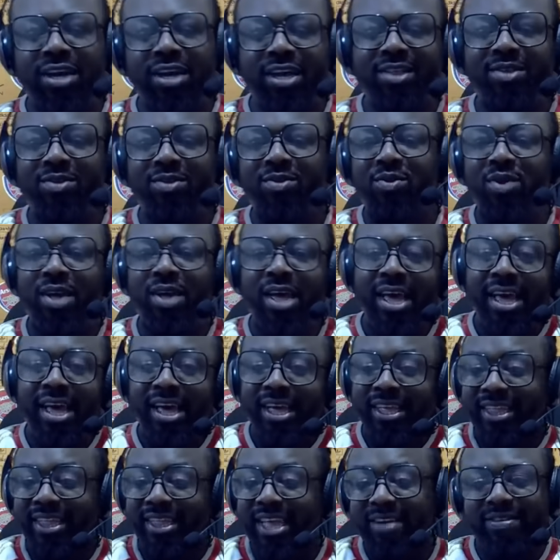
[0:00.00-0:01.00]
Okay, so
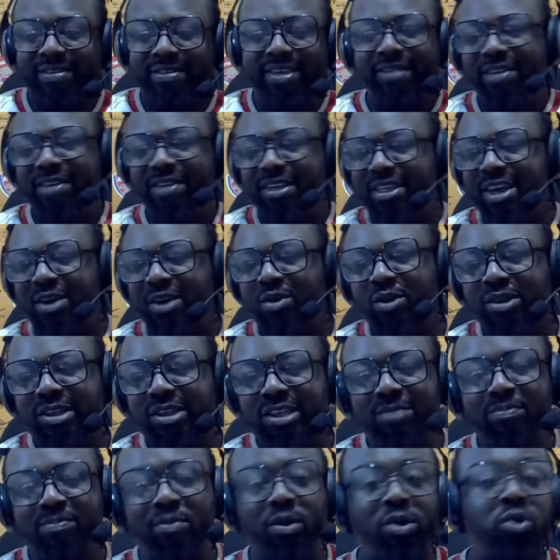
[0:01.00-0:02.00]
then said they check all
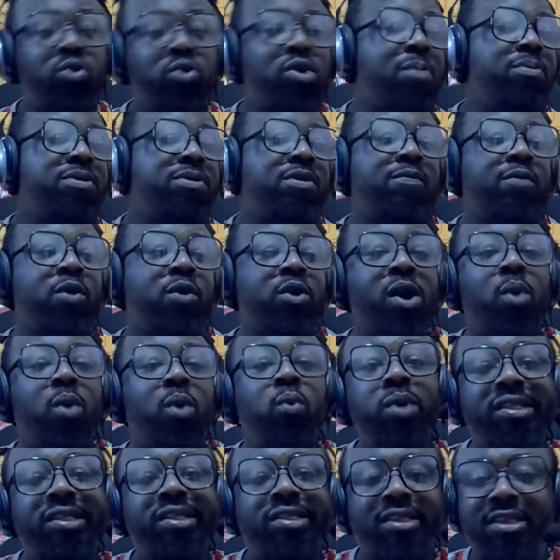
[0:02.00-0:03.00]
this. But this is why we say
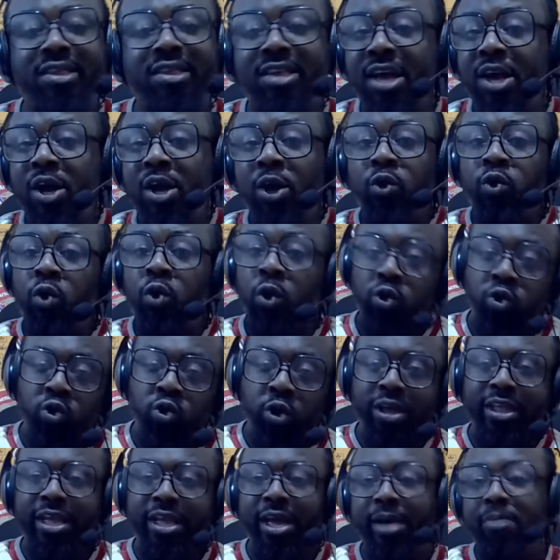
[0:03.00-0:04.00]
Florian Wirtz, don't
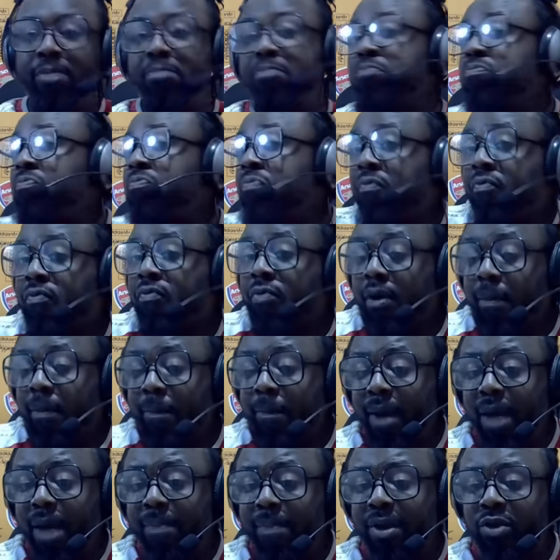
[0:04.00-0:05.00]
join them.
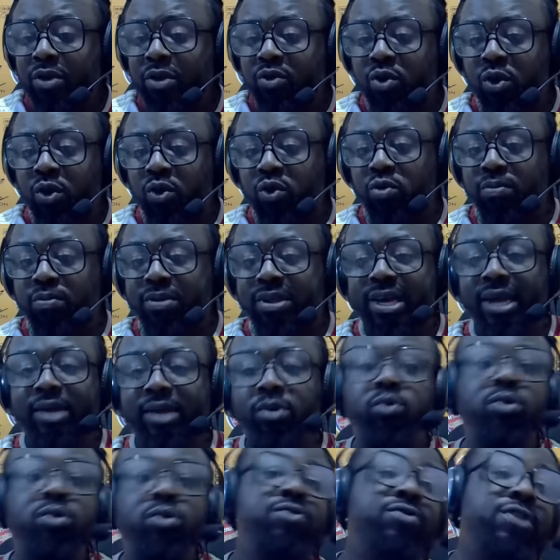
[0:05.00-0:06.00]
Maybe it's going to be
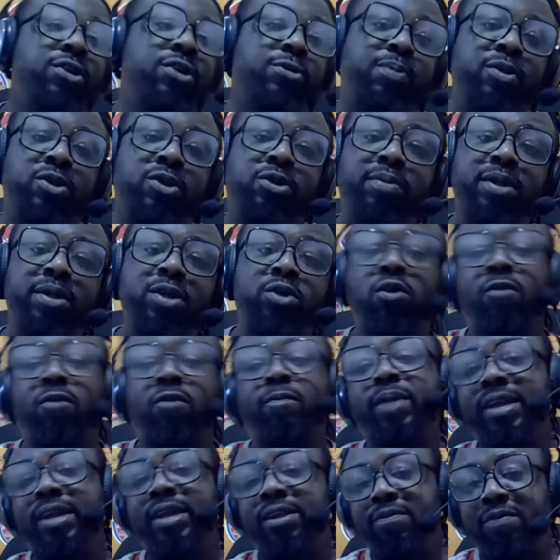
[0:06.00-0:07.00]
saddled with the responsibility
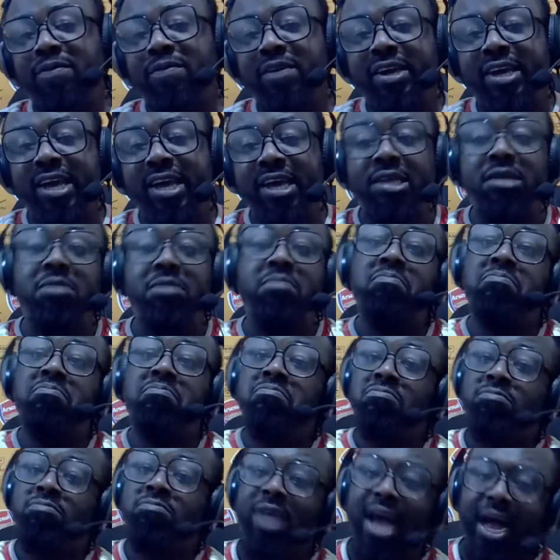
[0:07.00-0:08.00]
of playing the free kicks.
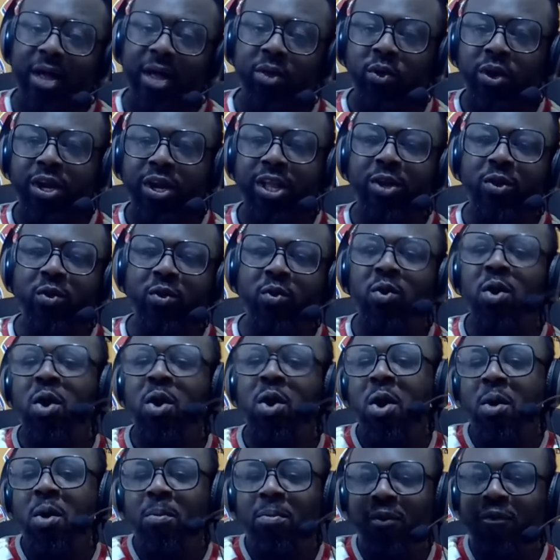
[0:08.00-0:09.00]
I don't really know.
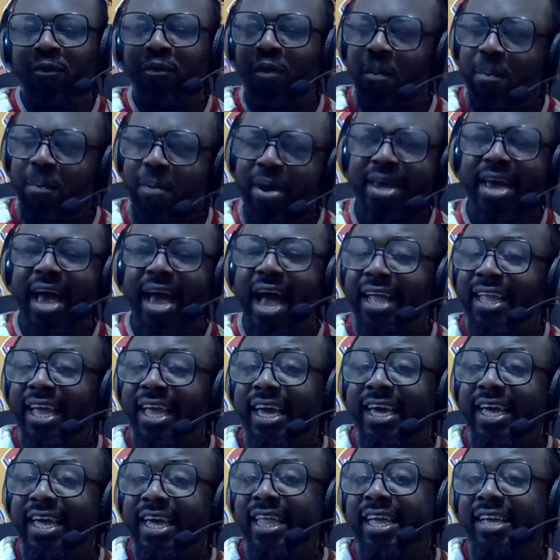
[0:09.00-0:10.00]
But for me, are
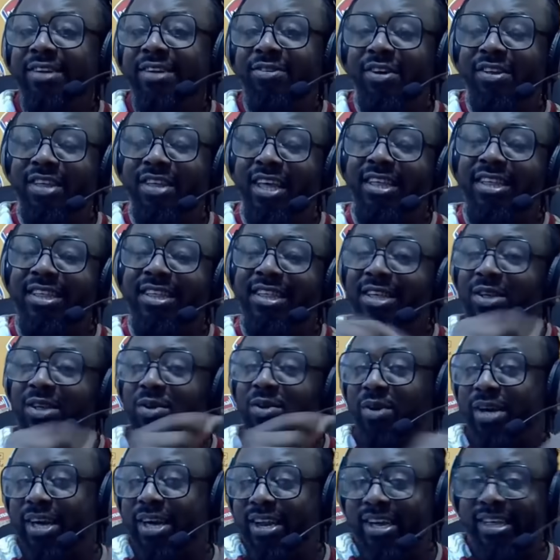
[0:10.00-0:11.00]
they really interested in
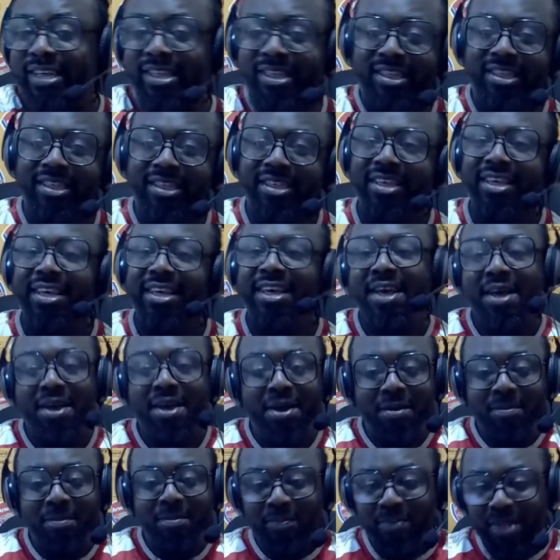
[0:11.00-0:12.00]
seeing Gyökeres
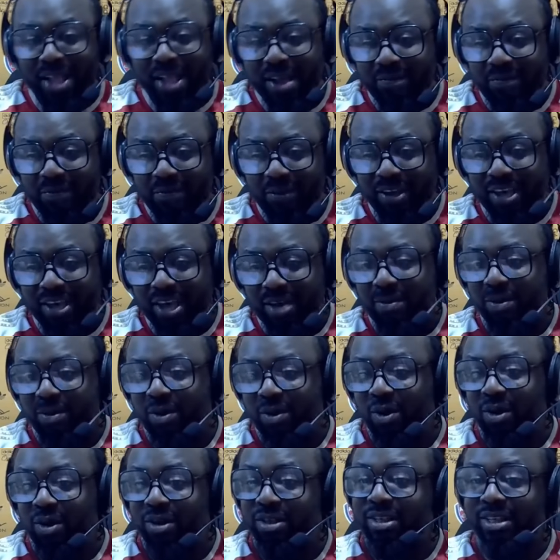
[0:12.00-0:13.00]
play free kick
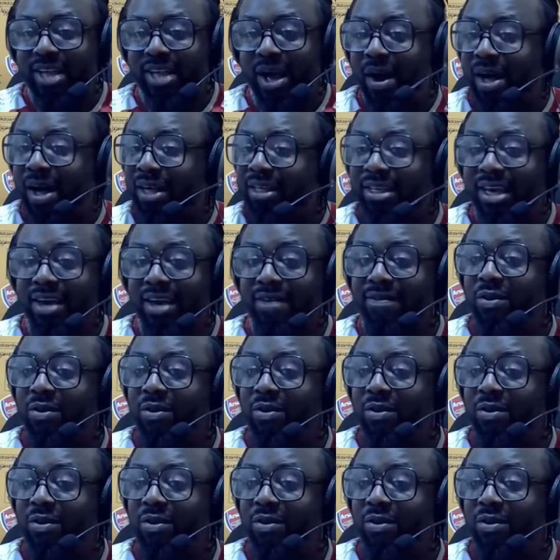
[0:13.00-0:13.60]
because that one said